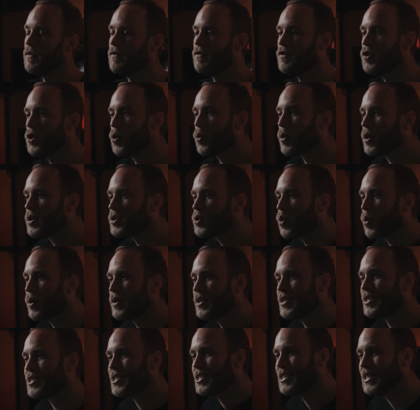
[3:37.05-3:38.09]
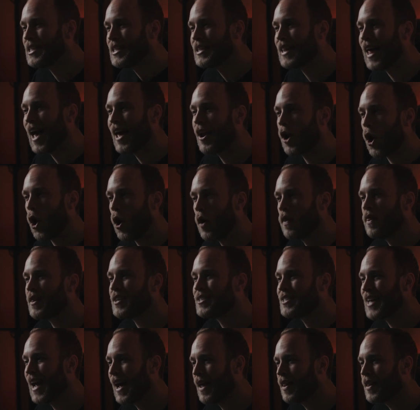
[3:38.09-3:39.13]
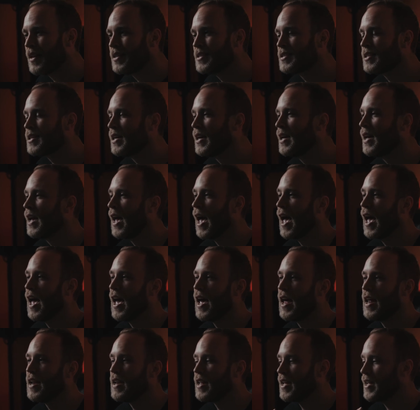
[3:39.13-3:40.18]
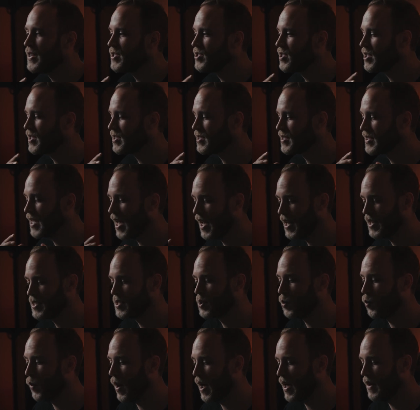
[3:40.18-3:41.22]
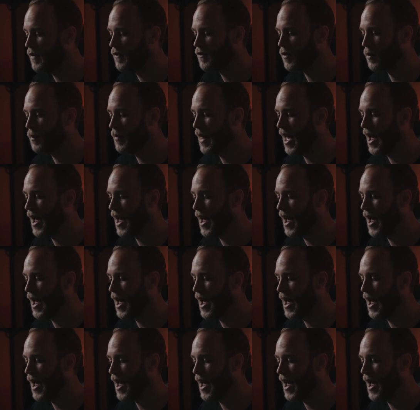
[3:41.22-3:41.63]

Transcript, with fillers: The viewer is going to see that on the talent and it just takes away from